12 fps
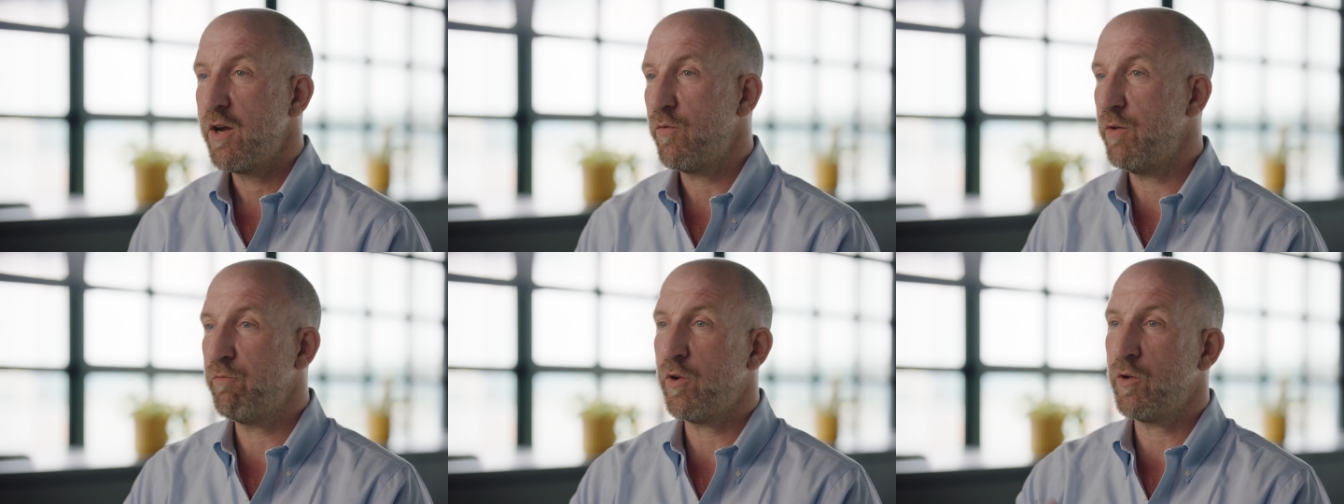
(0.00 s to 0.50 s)

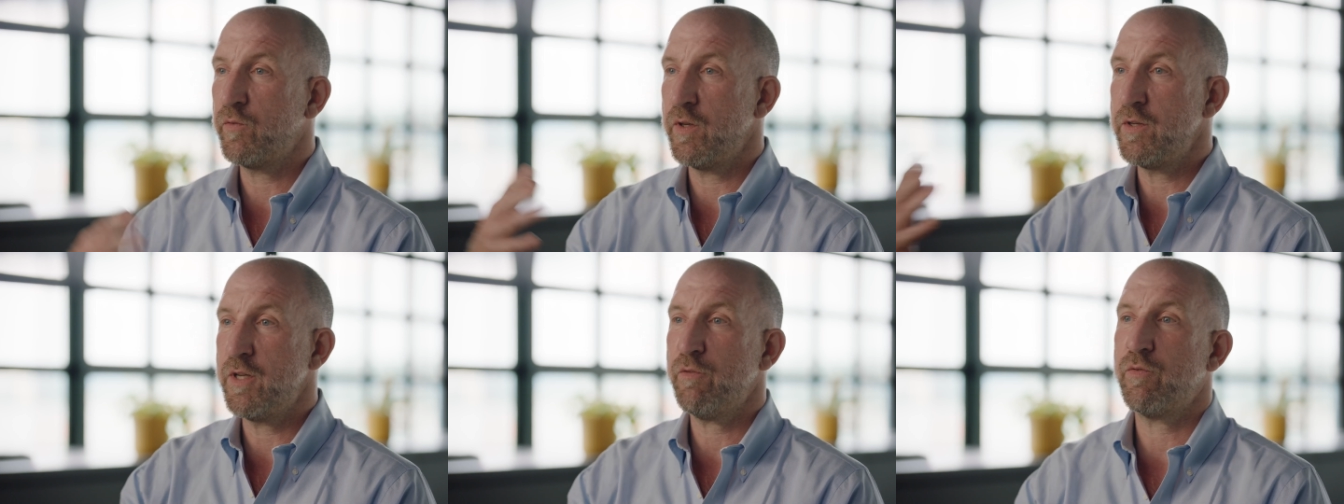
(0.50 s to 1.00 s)
you're involved
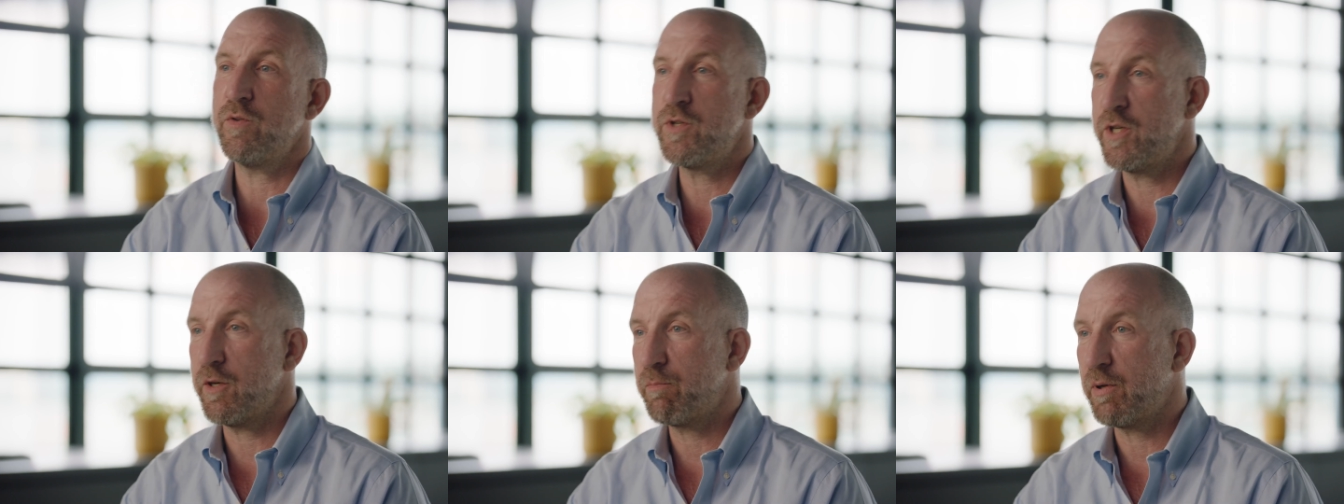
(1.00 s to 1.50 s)
in different
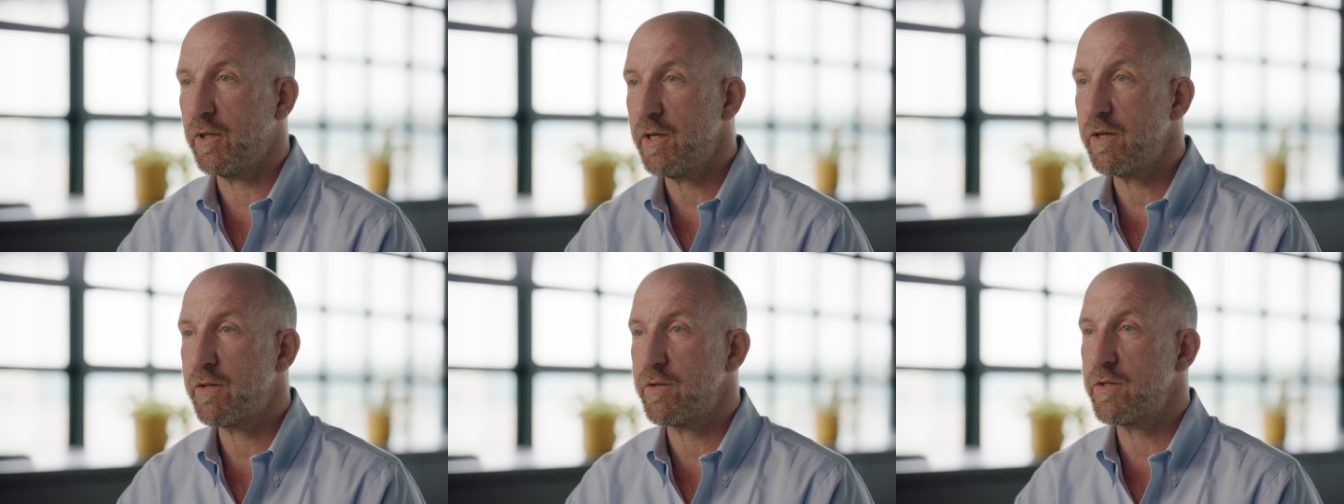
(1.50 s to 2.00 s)

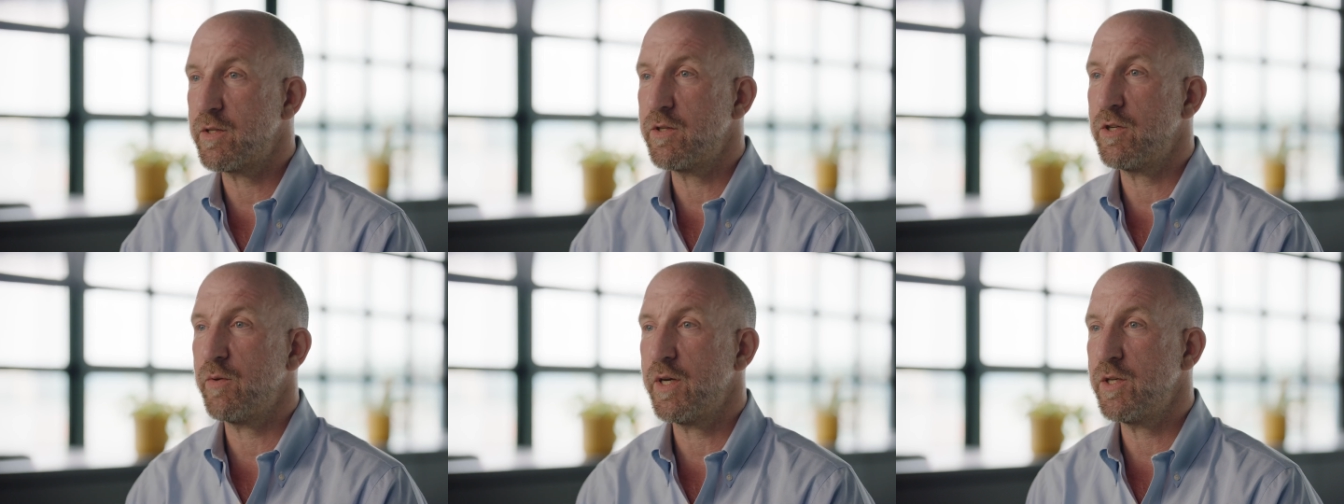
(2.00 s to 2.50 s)
geopolitical
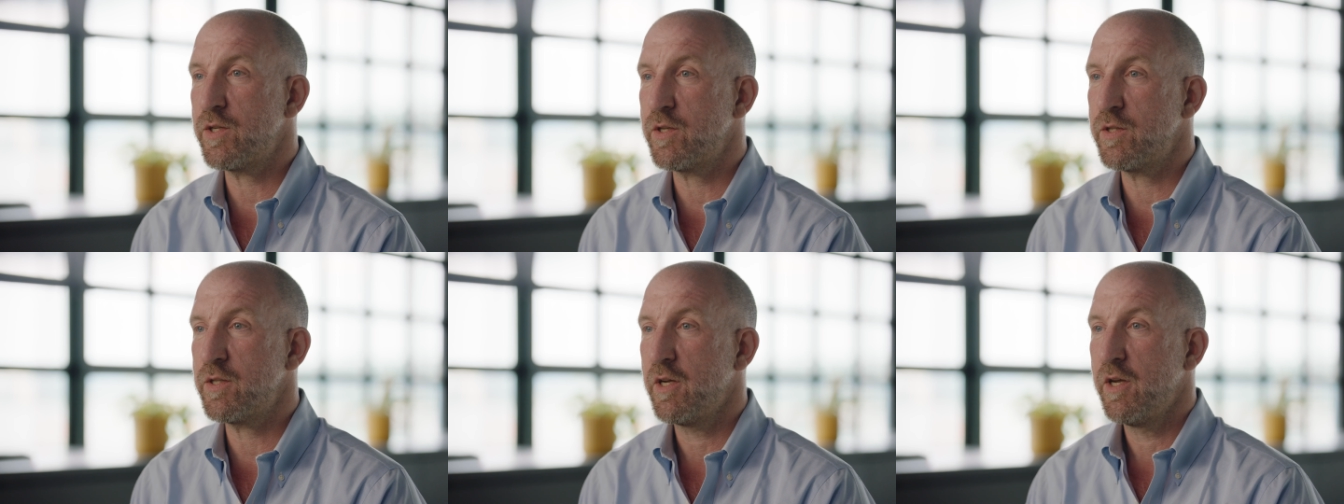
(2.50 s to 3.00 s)

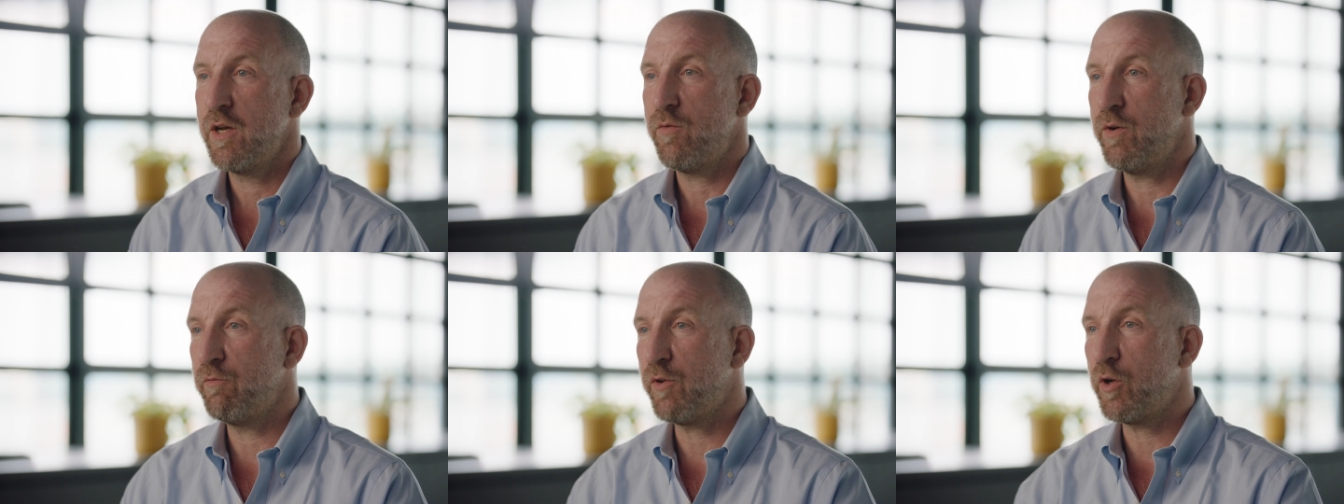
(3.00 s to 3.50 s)
situations,
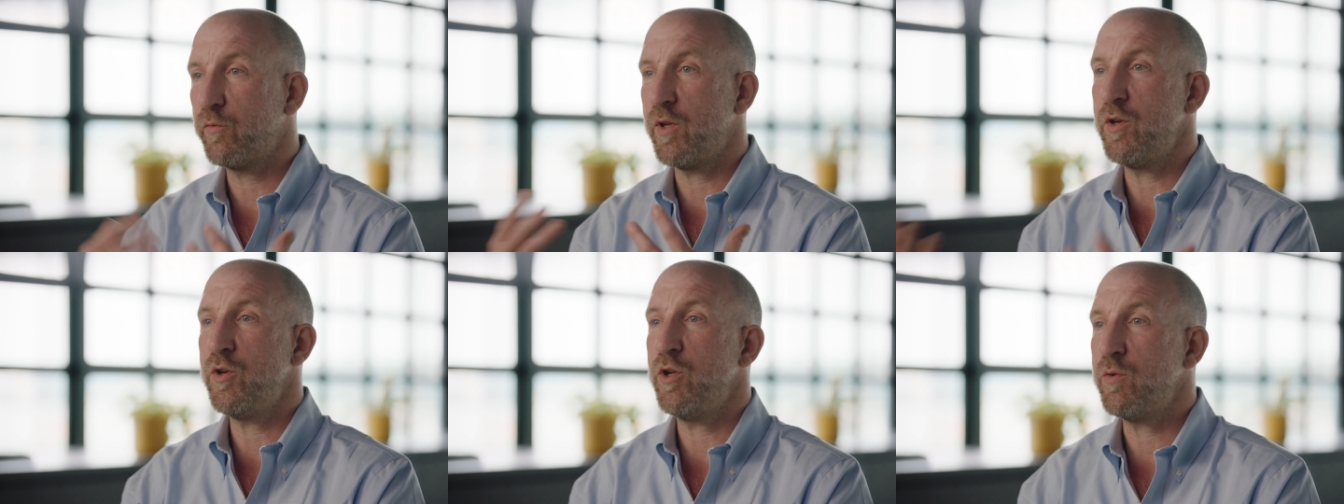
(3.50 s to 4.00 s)
you're involved
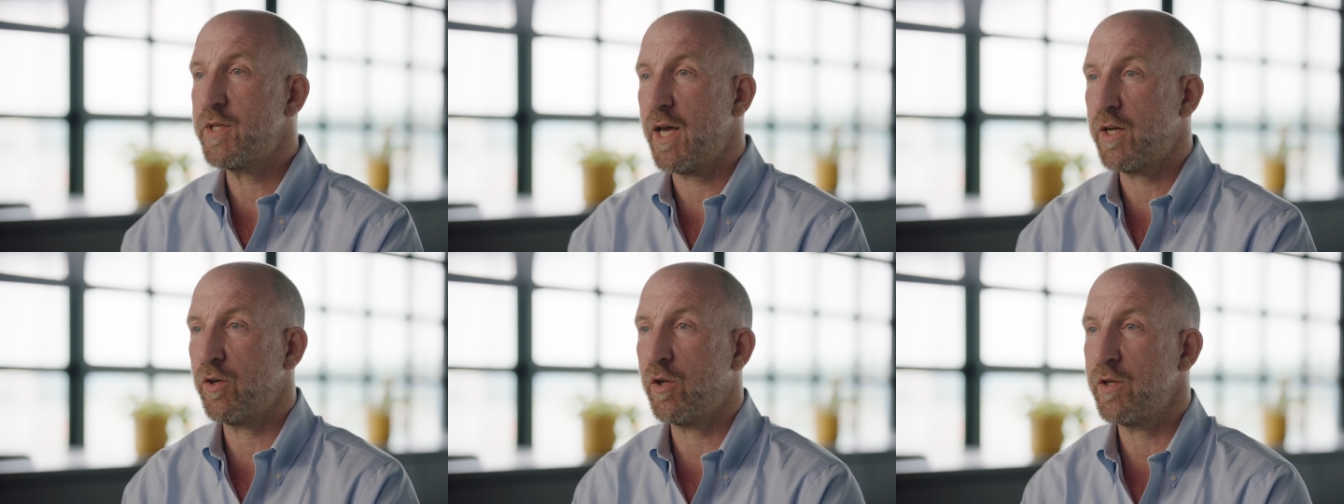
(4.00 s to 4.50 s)
in new
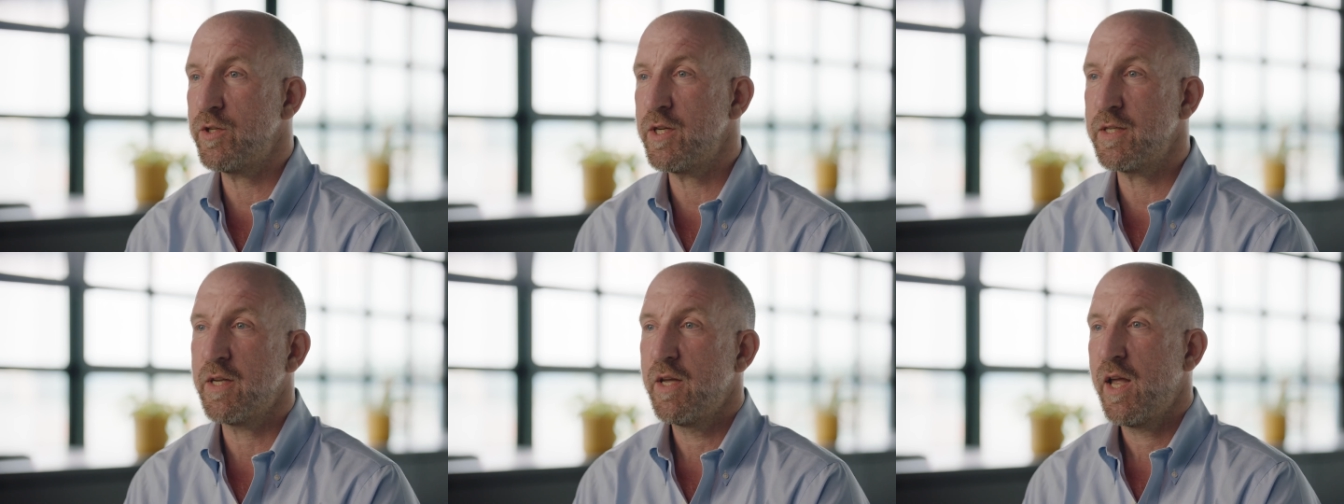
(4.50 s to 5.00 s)

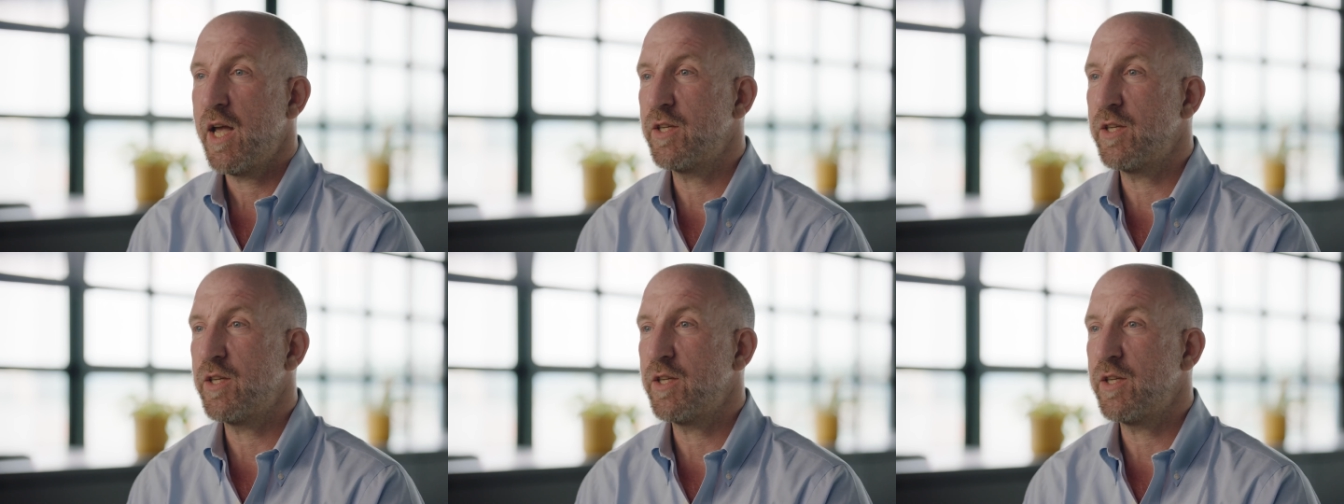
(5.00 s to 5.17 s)
technologies.